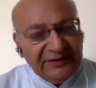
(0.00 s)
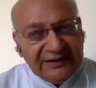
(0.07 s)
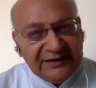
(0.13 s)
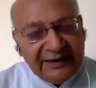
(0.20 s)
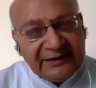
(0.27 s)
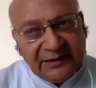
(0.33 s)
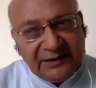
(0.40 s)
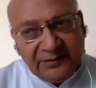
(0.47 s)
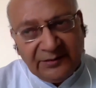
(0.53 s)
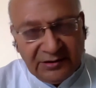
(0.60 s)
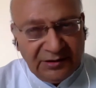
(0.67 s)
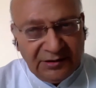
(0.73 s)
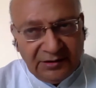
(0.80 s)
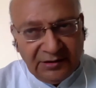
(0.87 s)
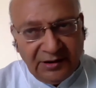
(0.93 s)
that, I
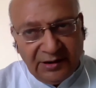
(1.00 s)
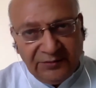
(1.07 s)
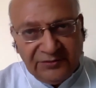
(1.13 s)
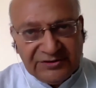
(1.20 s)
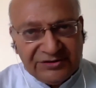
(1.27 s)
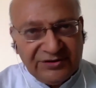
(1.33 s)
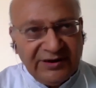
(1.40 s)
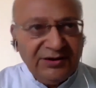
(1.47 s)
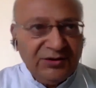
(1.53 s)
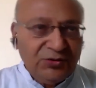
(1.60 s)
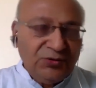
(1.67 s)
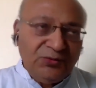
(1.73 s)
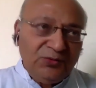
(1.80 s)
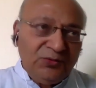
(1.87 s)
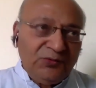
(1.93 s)
mean, I was trying
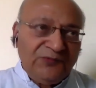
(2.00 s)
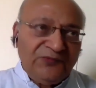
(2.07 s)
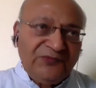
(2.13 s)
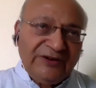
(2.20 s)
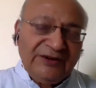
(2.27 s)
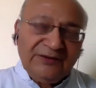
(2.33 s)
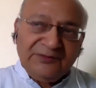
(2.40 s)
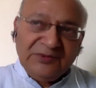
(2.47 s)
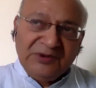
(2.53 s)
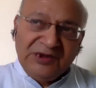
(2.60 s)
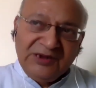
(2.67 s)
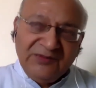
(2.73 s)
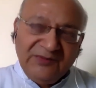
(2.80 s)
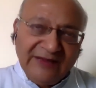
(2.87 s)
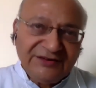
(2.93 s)
to
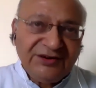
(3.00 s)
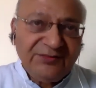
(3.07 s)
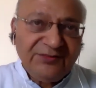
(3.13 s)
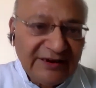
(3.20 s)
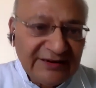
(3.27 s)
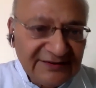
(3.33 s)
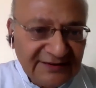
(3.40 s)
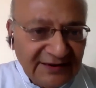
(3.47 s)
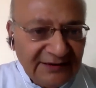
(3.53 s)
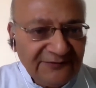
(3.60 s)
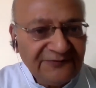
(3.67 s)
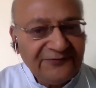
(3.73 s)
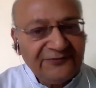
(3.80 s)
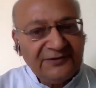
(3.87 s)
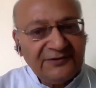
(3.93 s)
imagine myself
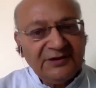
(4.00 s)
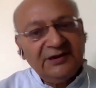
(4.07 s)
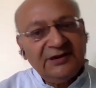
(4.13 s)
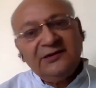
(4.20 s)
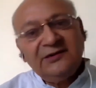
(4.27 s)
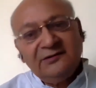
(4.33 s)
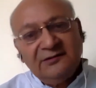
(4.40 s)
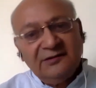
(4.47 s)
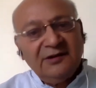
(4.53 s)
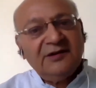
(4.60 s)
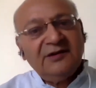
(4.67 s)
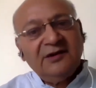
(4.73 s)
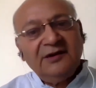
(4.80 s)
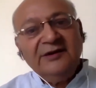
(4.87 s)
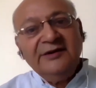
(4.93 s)
in
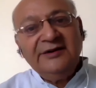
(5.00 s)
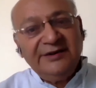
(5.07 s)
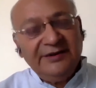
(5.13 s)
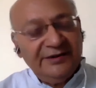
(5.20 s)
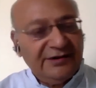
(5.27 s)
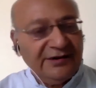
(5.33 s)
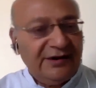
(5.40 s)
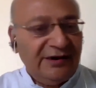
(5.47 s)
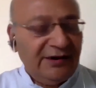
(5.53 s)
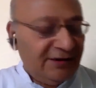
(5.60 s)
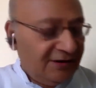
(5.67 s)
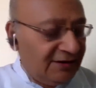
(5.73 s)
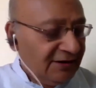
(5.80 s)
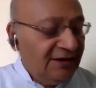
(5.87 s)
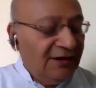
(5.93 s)
an earlier
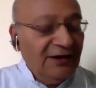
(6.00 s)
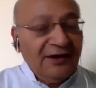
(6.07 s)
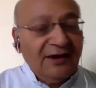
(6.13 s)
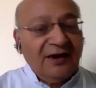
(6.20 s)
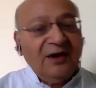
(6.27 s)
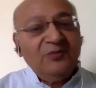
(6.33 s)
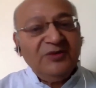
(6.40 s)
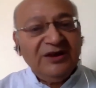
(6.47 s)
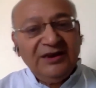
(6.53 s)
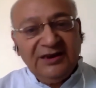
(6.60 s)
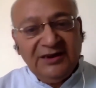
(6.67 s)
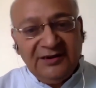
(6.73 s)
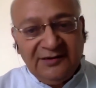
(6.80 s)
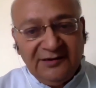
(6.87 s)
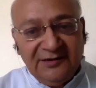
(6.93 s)
era coming
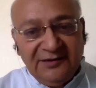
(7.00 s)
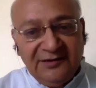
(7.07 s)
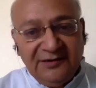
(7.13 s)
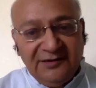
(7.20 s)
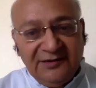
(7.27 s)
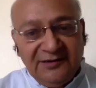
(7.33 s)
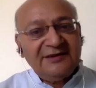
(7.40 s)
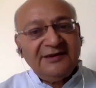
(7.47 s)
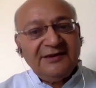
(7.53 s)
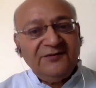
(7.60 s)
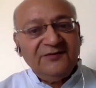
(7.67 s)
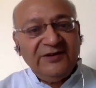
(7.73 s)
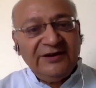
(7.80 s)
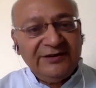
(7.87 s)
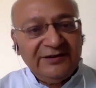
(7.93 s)
in as an
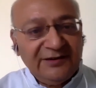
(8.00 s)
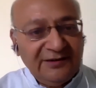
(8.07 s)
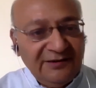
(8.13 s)
invader